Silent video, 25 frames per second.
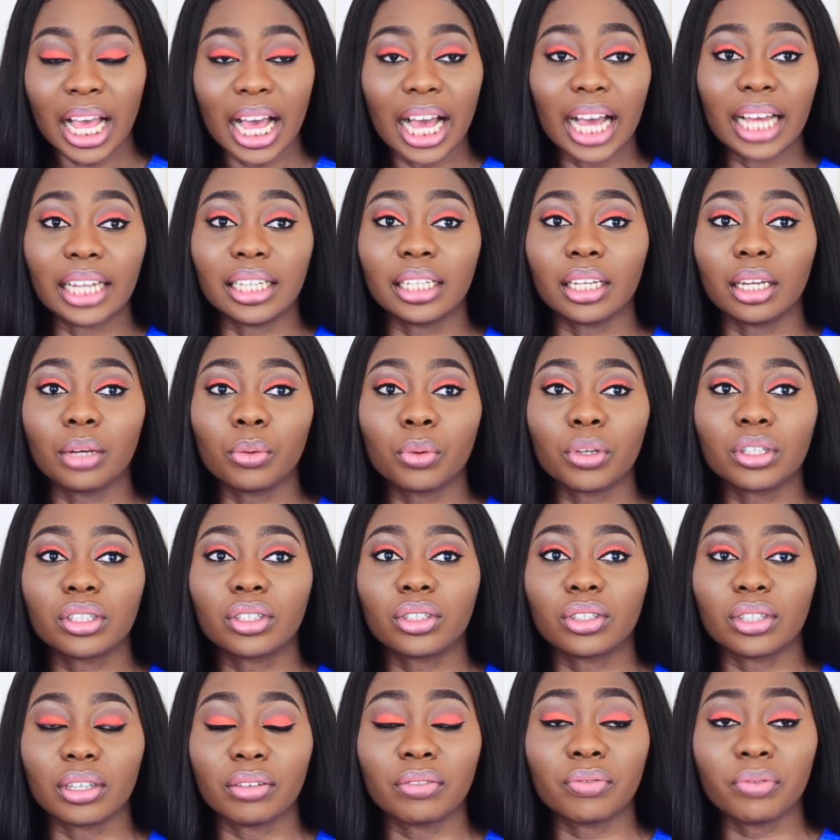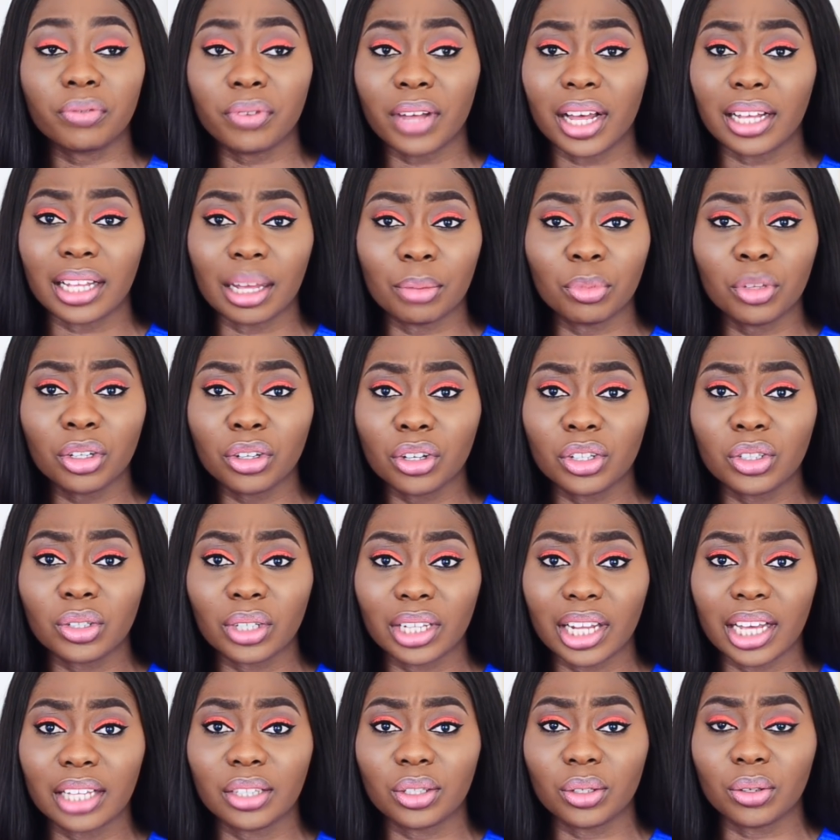And it was, in fact, I'm not going
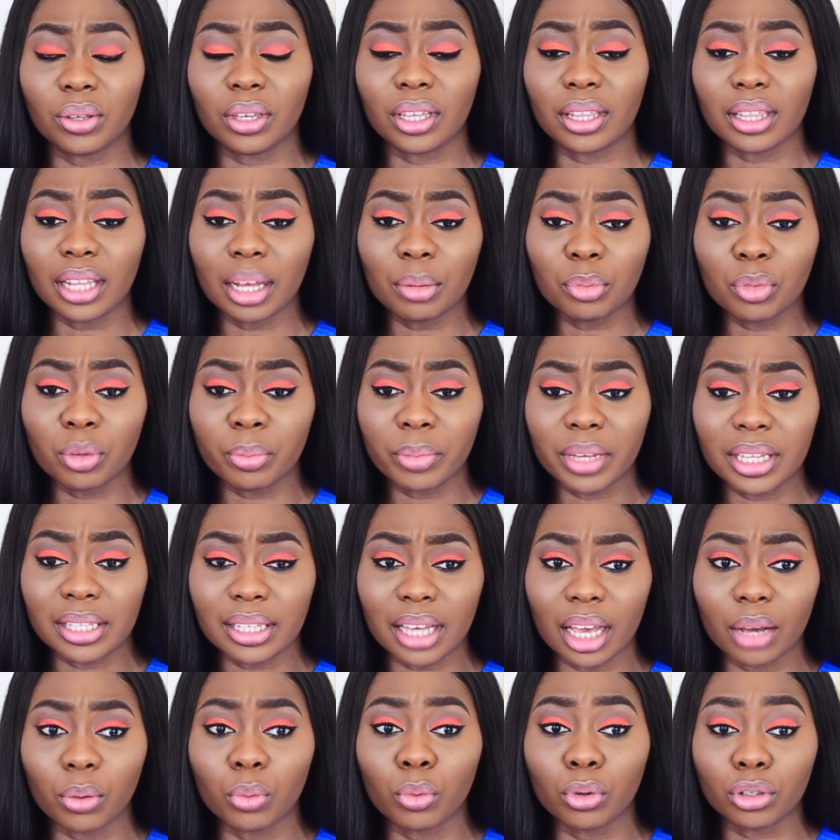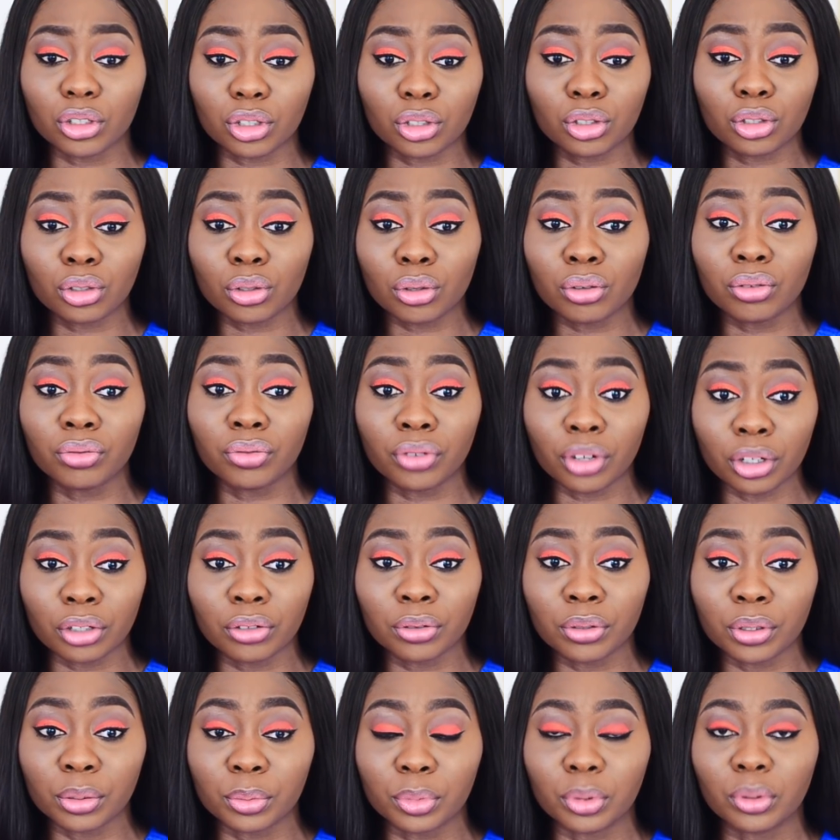to lie to you, in that moment I was so
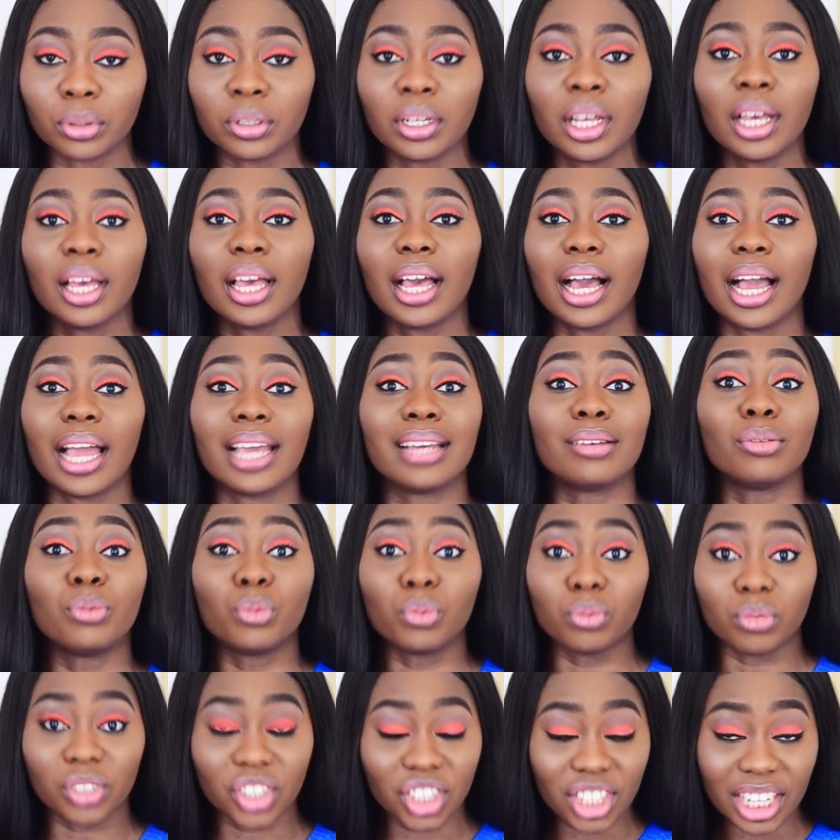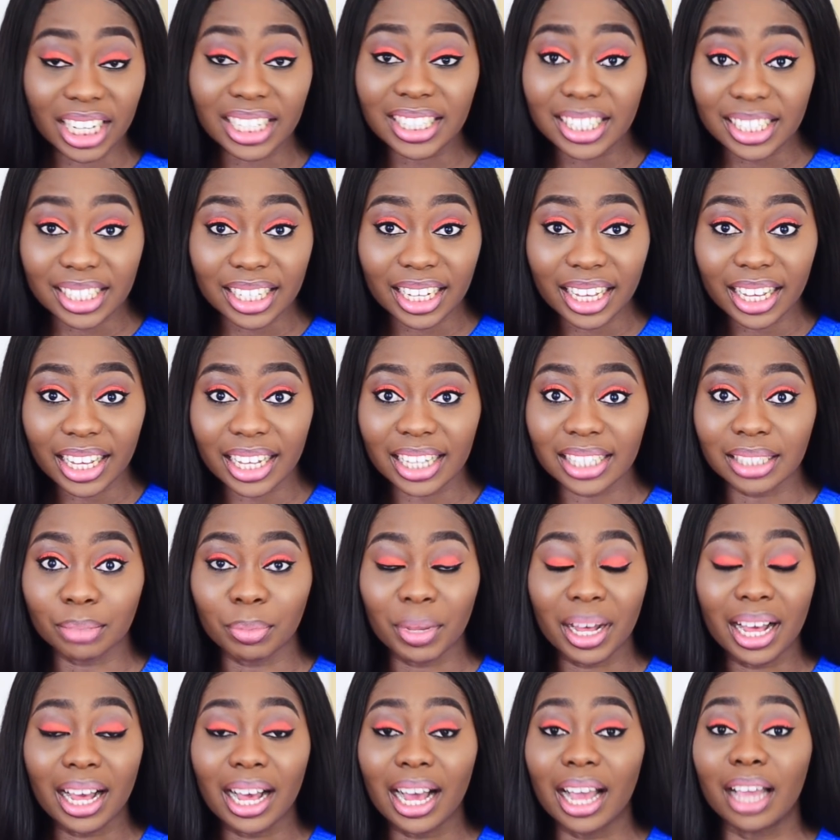vulnerable. I shed tears,
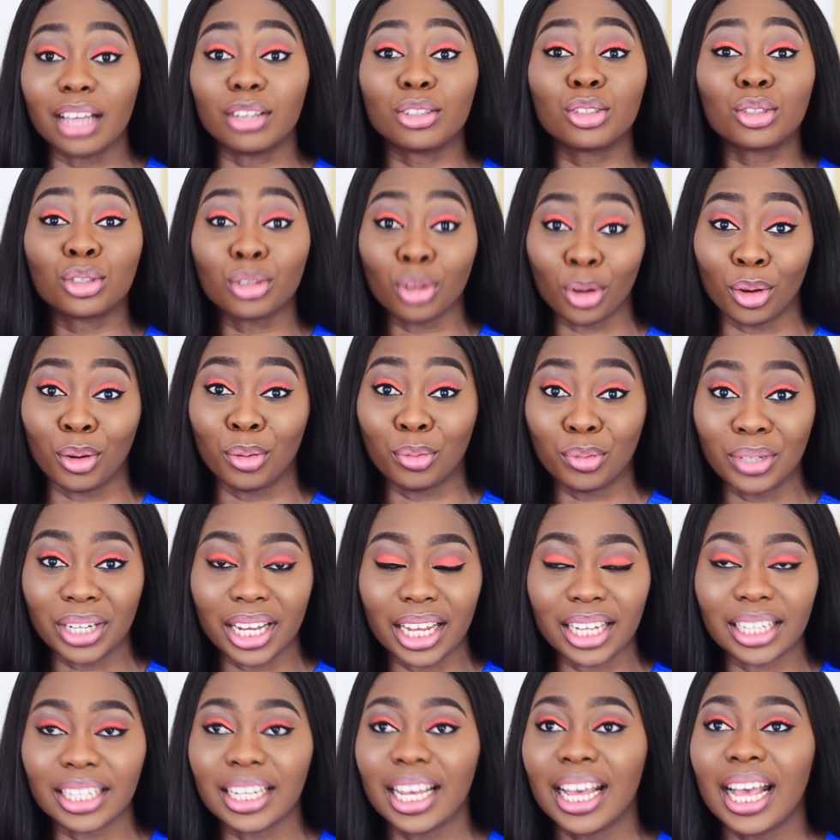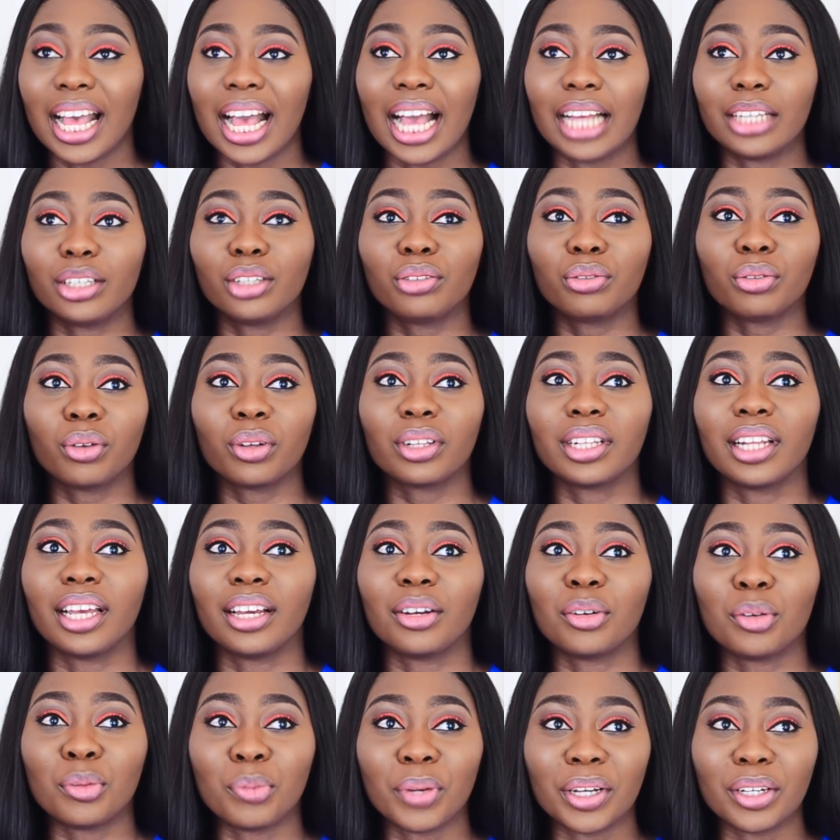I sobbed, and I just felt
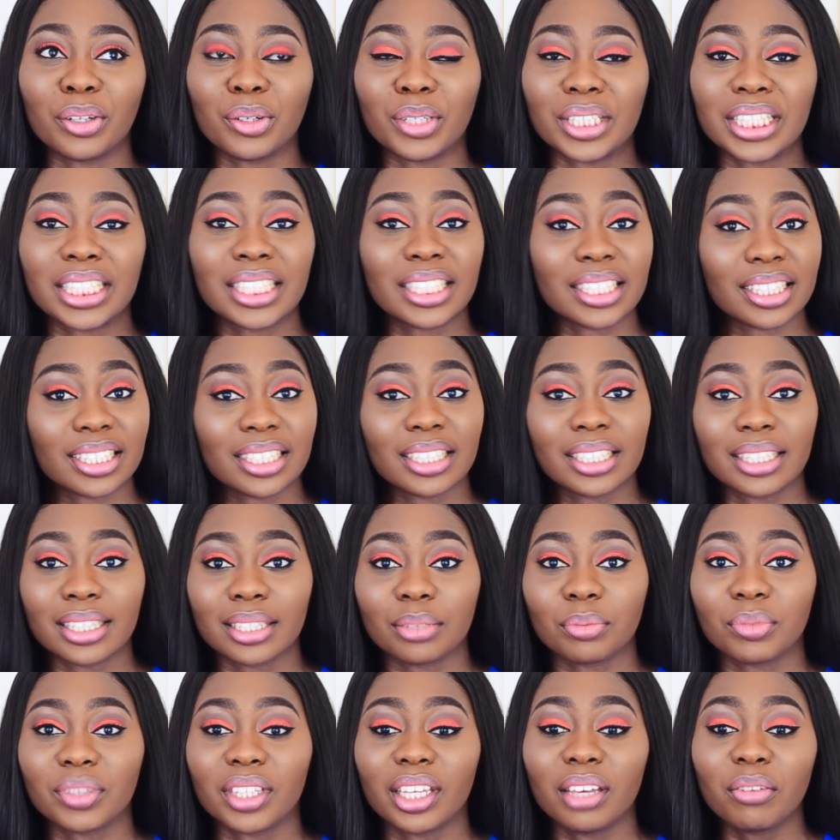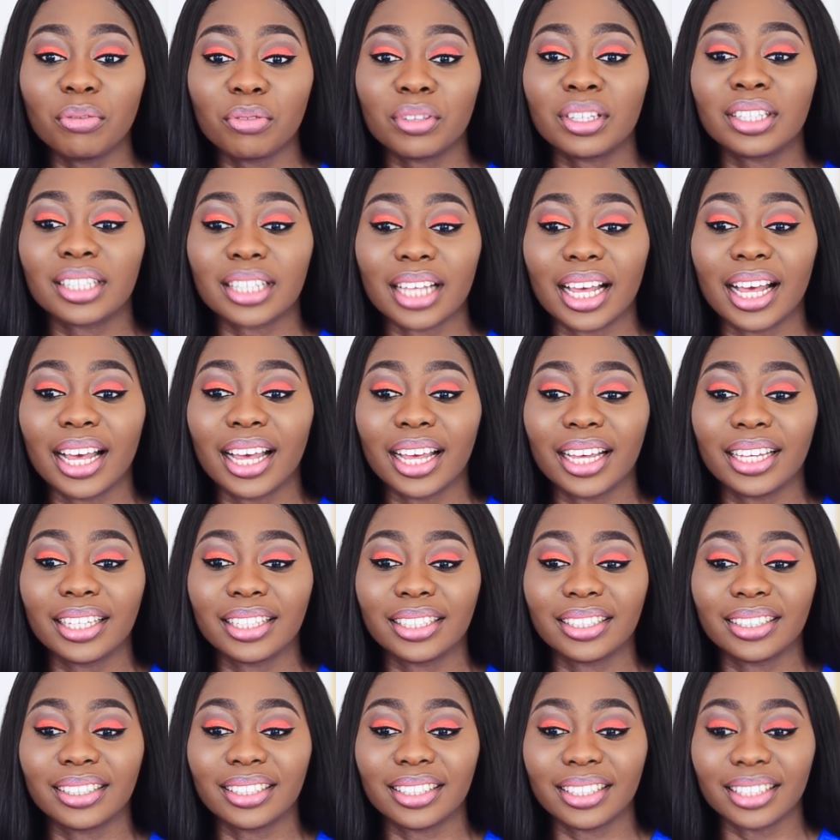like, oh my God, this is it. If this
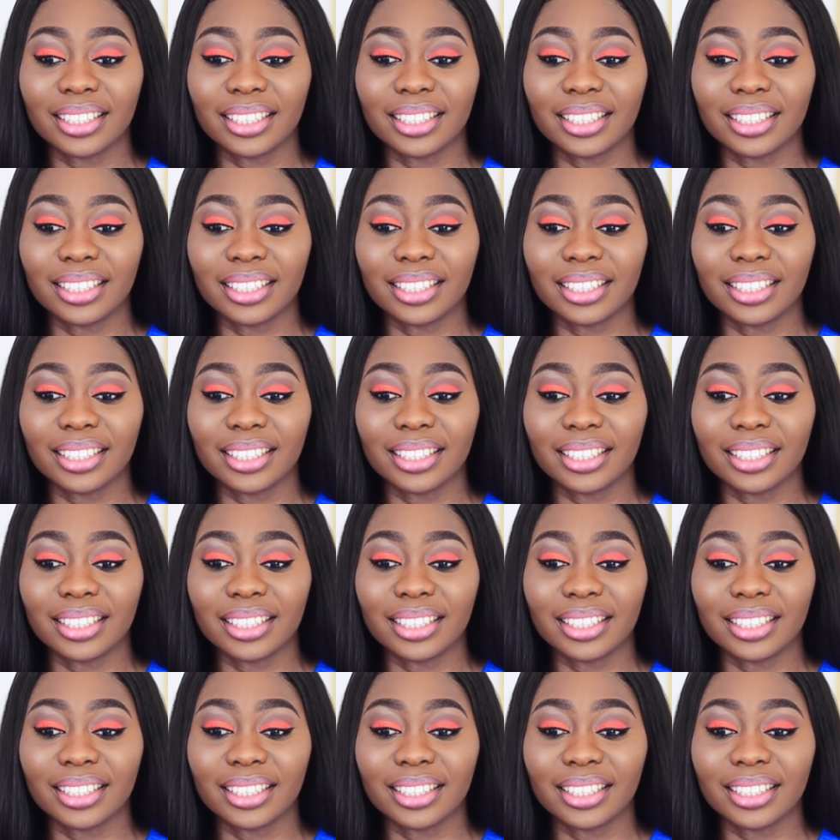guy